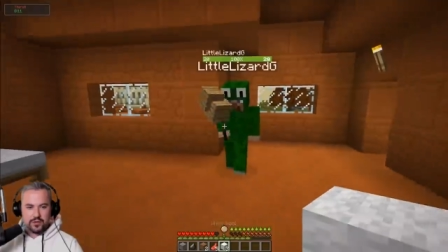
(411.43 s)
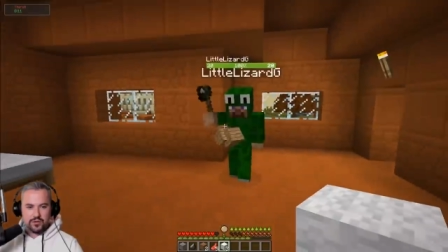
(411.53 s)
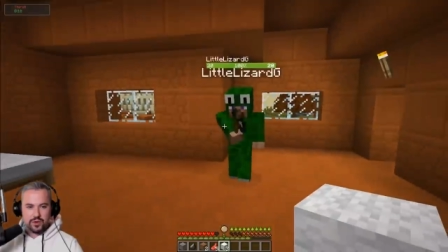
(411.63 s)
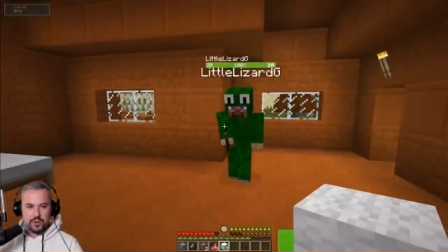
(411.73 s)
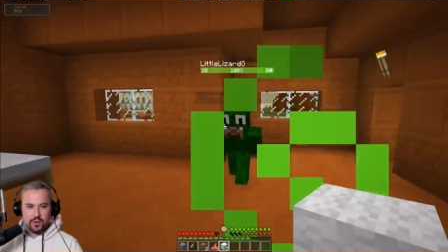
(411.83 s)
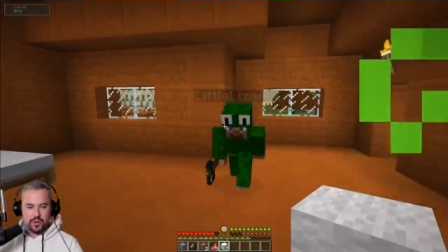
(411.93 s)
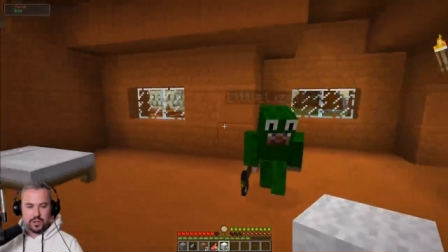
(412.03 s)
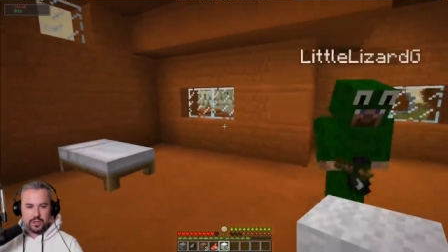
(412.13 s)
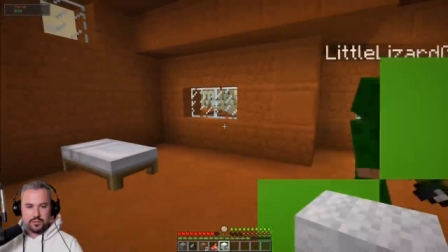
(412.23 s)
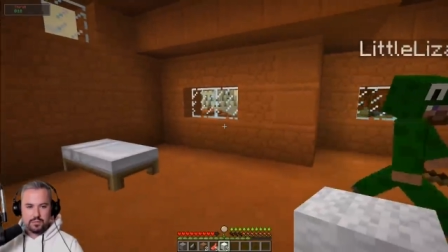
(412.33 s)
tree wool.
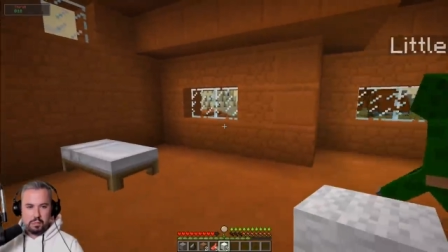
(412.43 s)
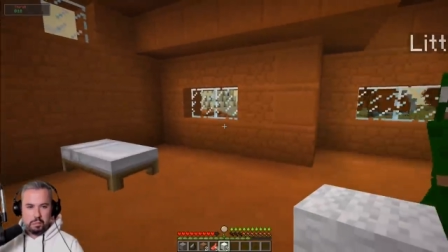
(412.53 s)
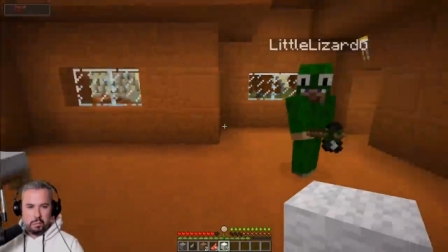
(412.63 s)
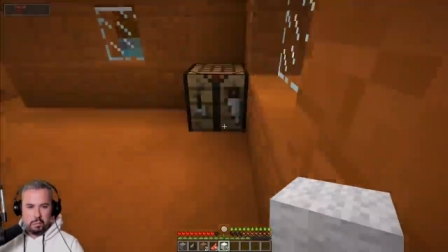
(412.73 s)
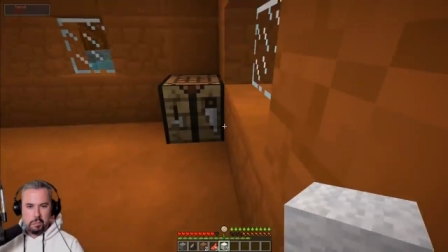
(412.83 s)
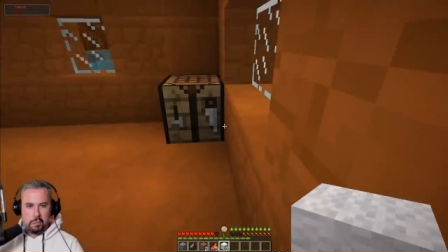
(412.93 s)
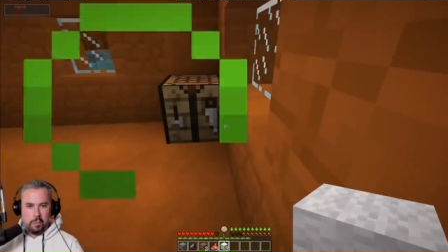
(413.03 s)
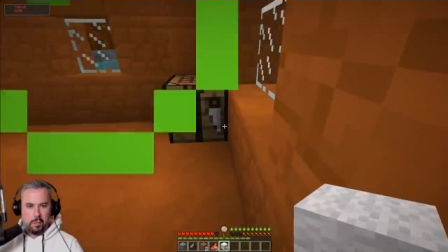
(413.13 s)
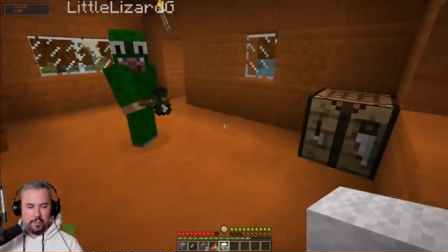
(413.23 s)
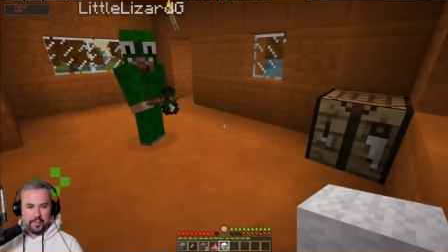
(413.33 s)
Okay, here you go.
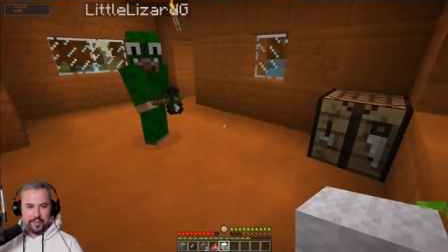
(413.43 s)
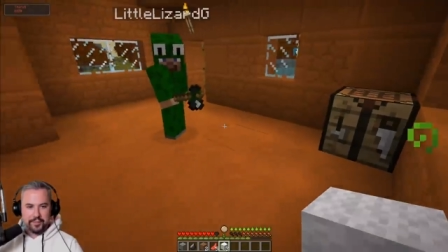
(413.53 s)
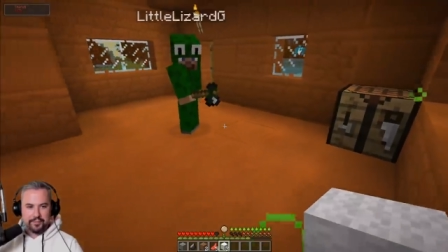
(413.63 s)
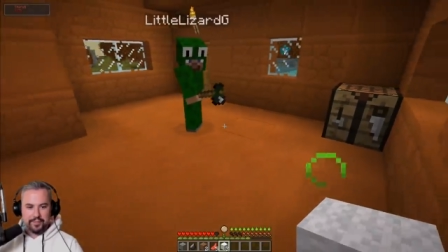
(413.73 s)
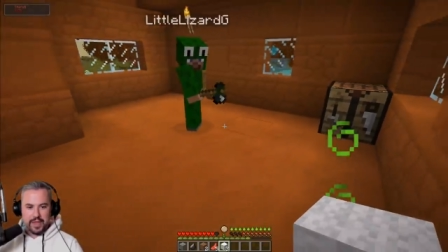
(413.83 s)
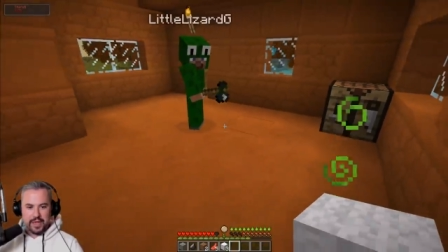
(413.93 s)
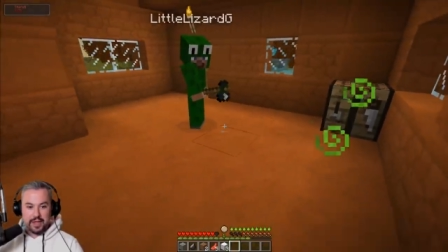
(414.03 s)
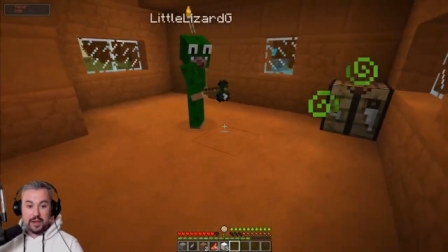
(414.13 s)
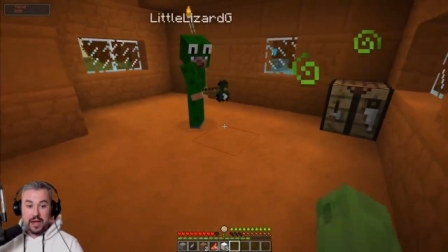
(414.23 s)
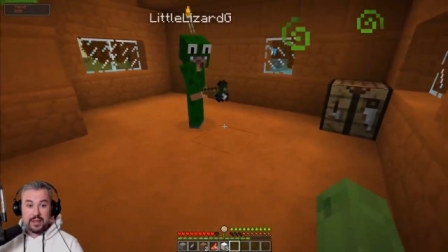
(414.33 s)
And
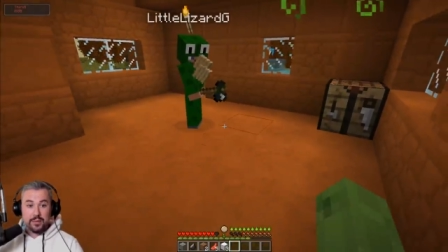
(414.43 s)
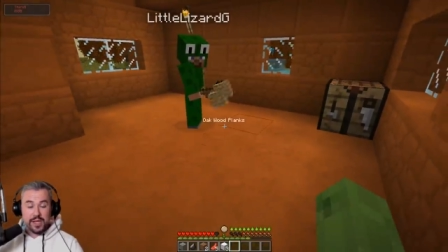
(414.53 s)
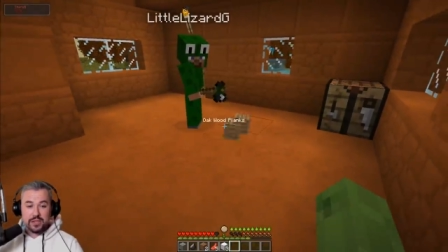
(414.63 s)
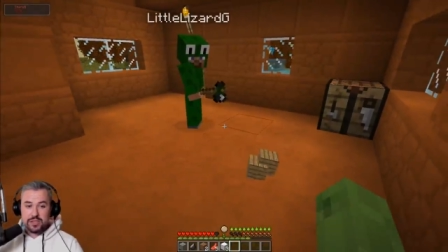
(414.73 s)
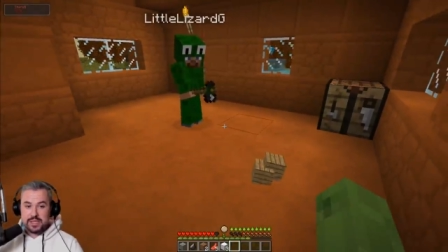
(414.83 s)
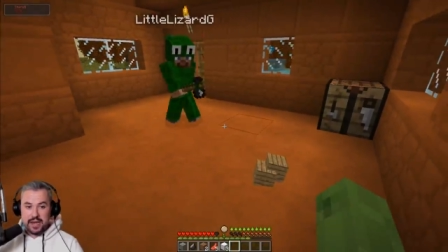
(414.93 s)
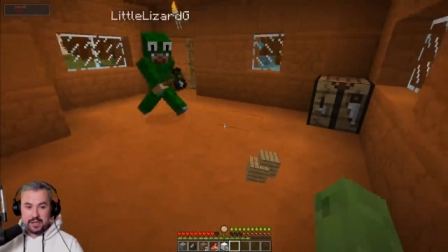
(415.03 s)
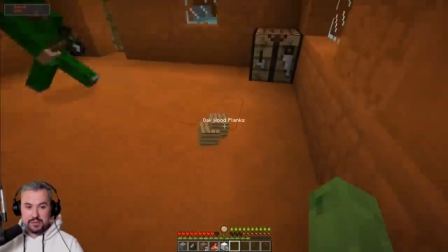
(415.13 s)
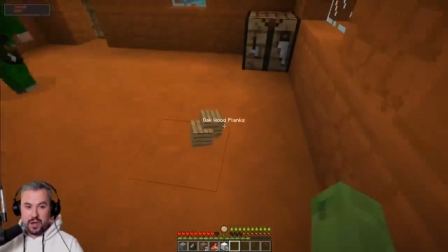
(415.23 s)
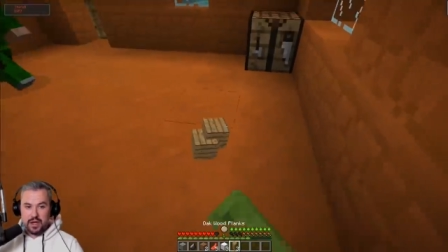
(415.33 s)
then and then we can just set
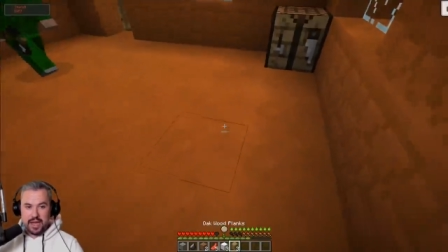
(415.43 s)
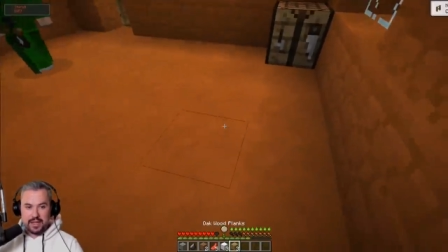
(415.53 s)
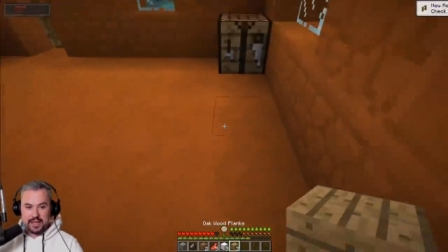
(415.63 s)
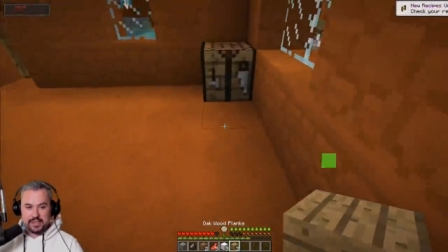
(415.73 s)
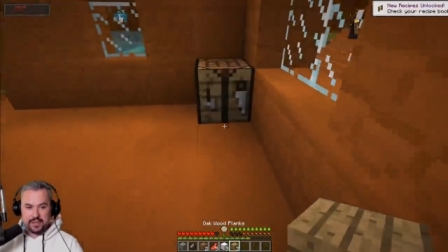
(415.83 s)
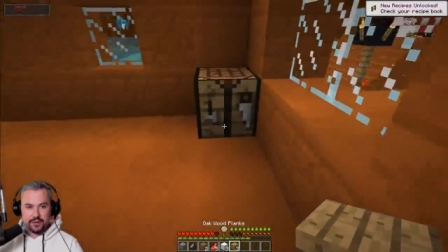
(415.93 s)
our spawn and that's it,